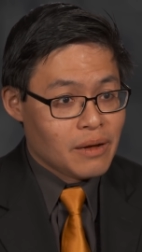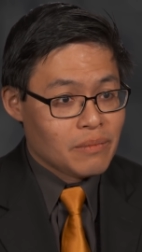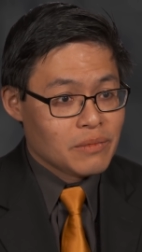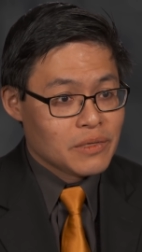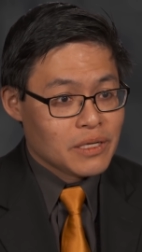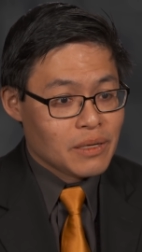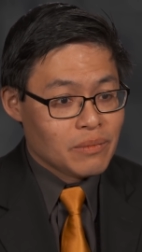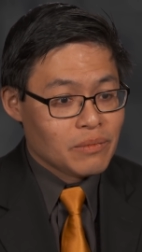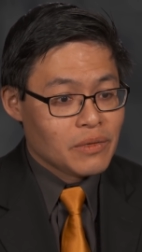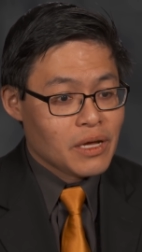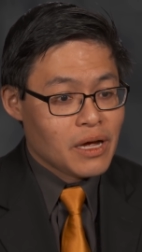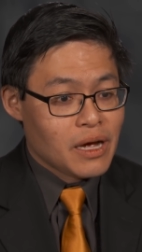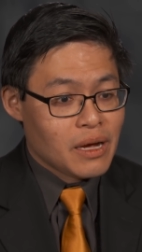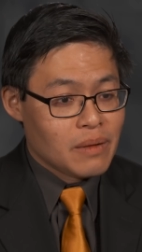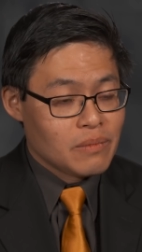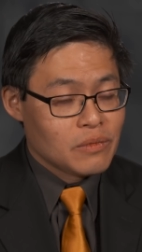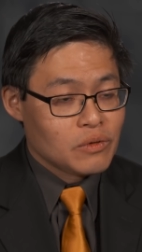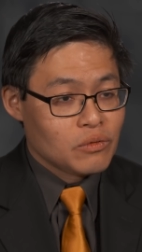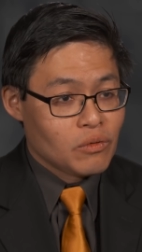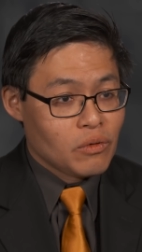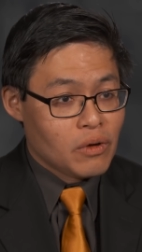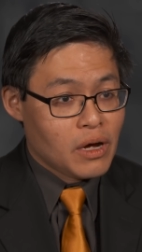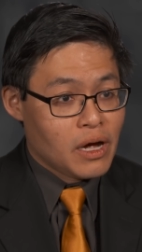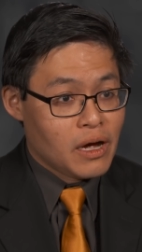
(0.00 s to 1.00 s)

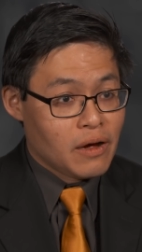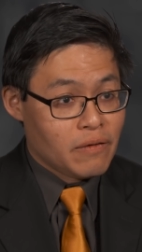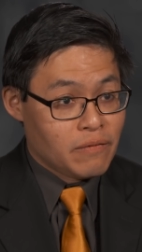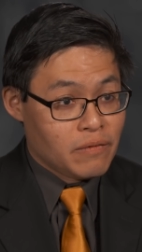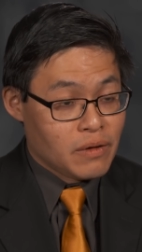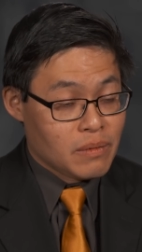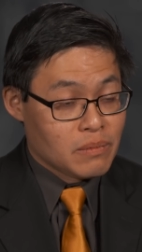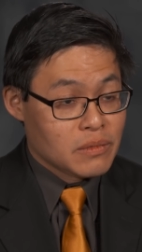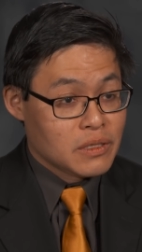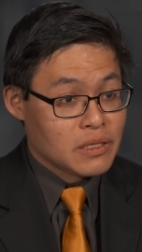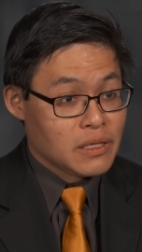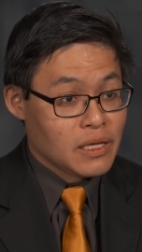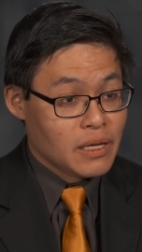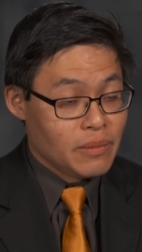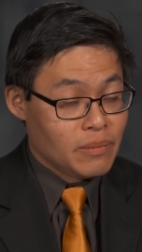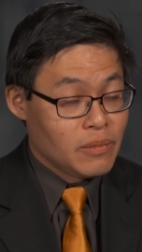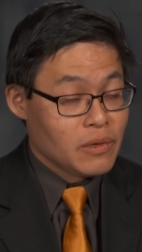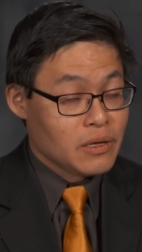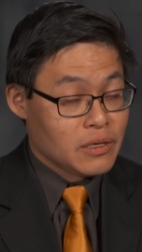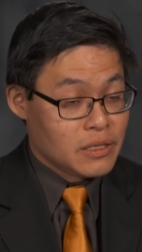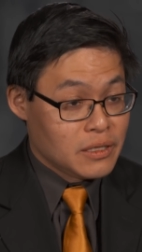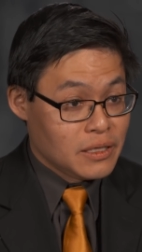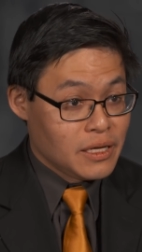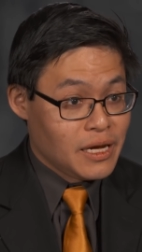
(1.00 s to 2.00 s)
sometimes will have
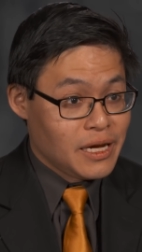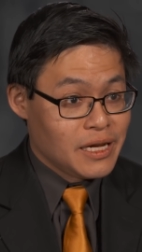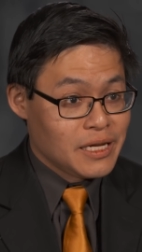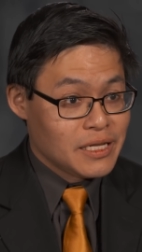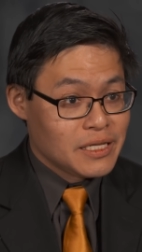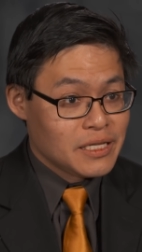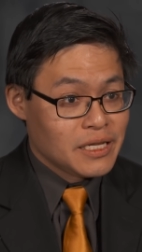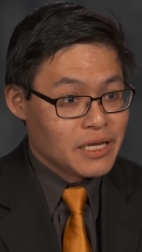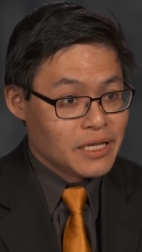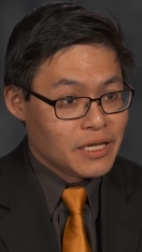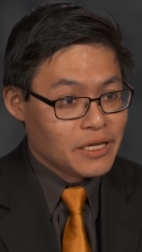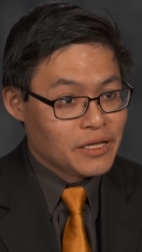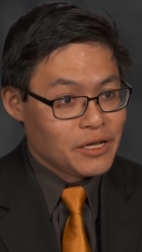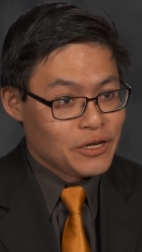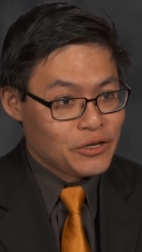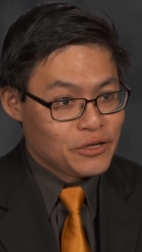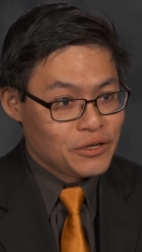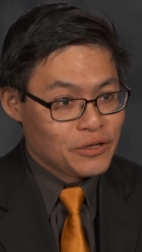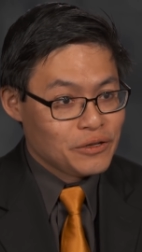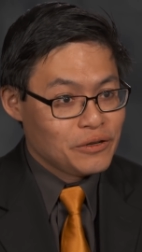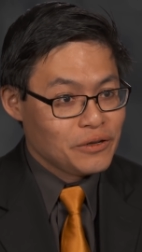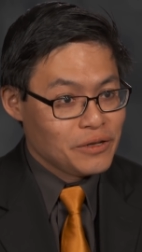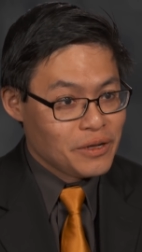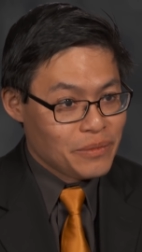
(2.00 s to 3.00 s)
sleepless nights in
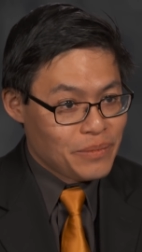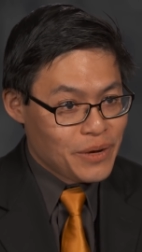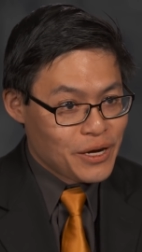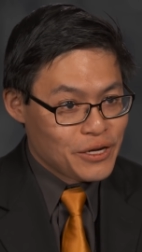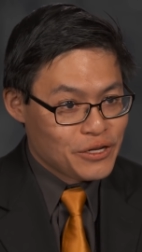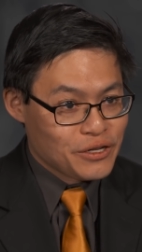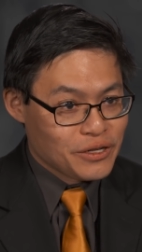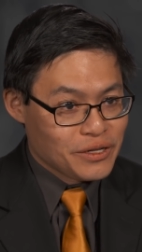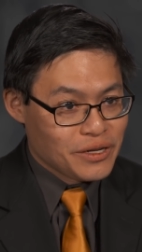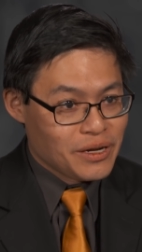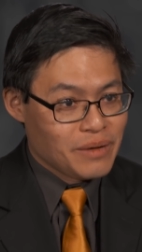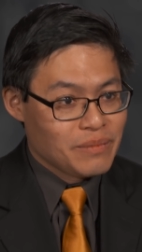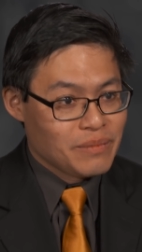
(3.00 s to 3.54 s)
addition to the patient